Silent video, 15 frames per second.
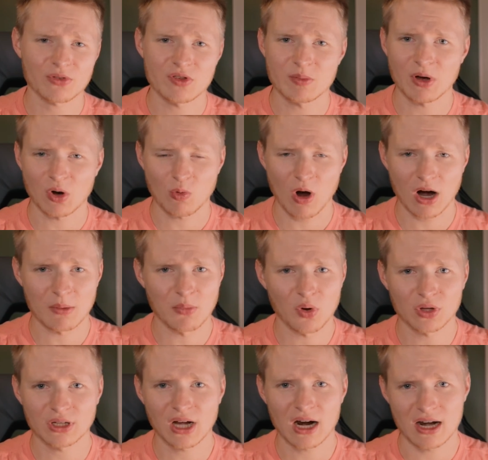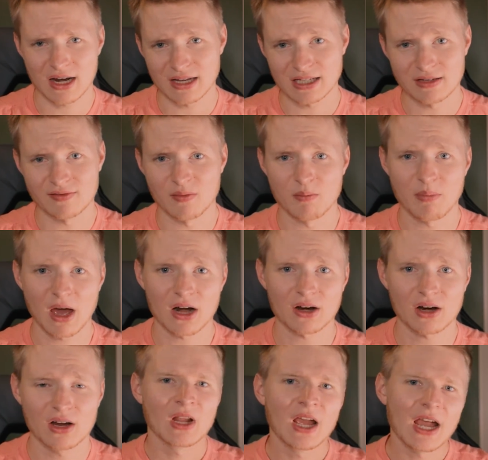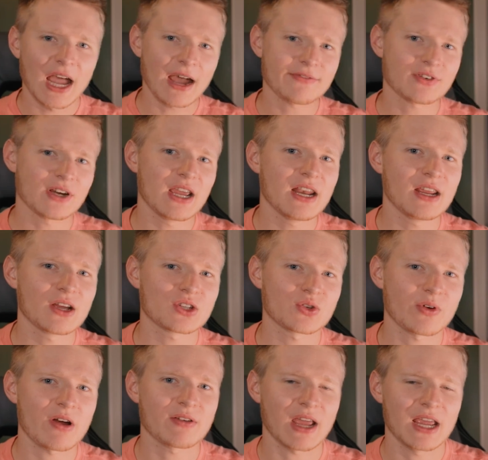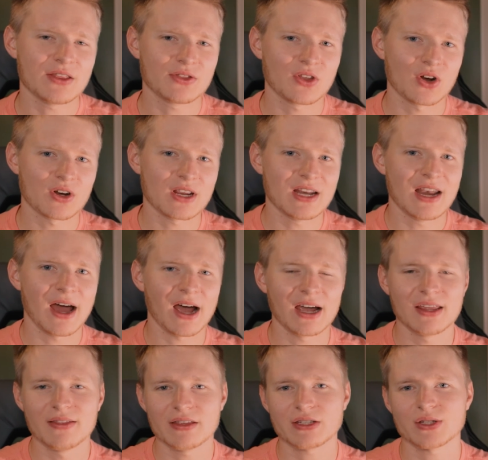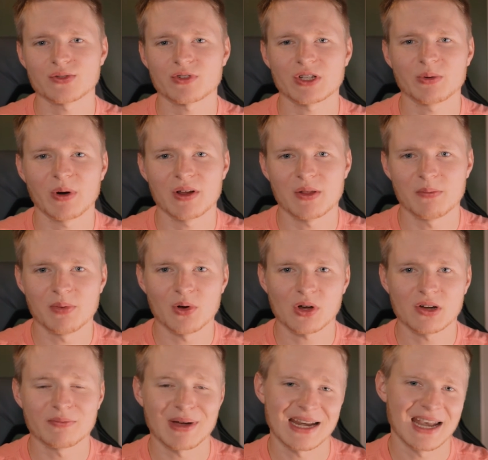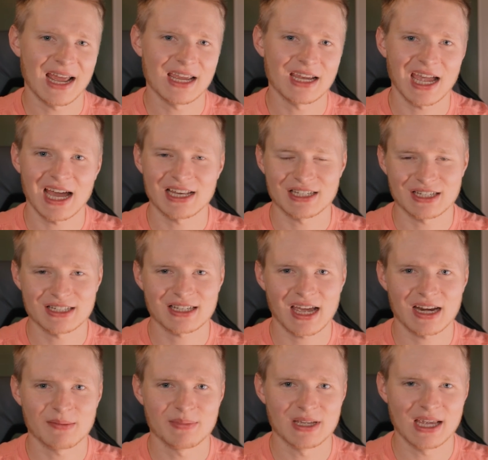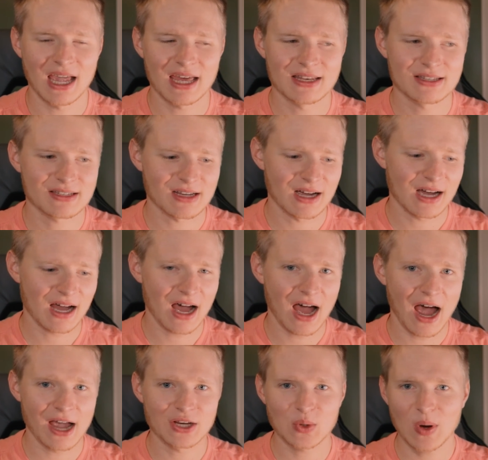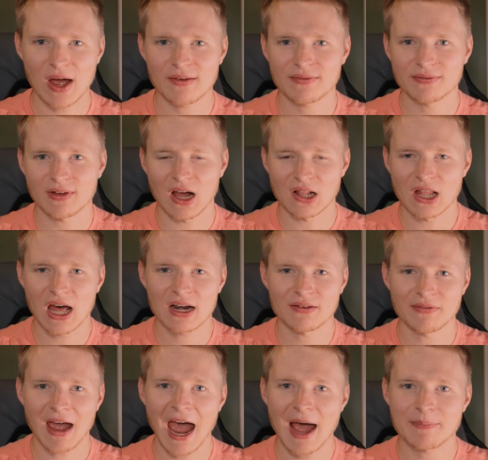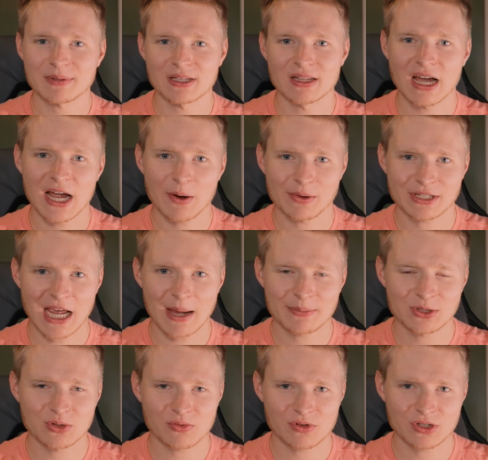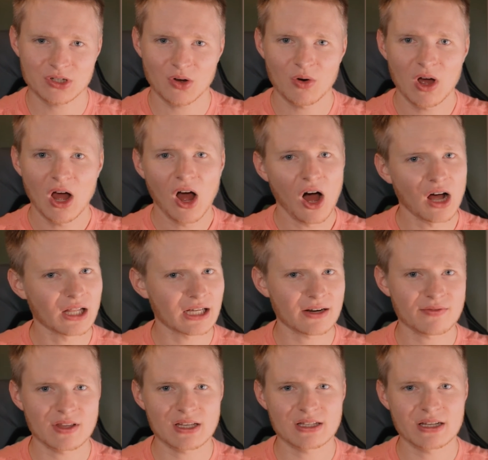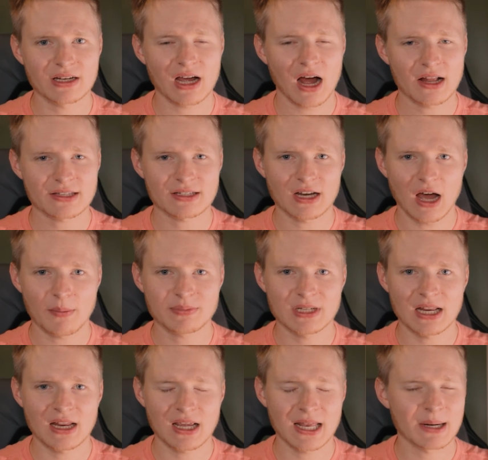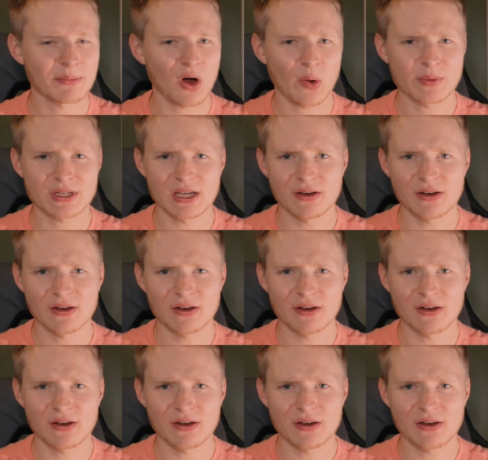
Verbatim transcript: If you put guacamole on it, it's even better. After eating, it's around 8:39. This is really where where the bulk of my night just kind of begins. Uh, I do have a lot of apps in the iOS App Store, so a lot of these need constant updating, and I'm always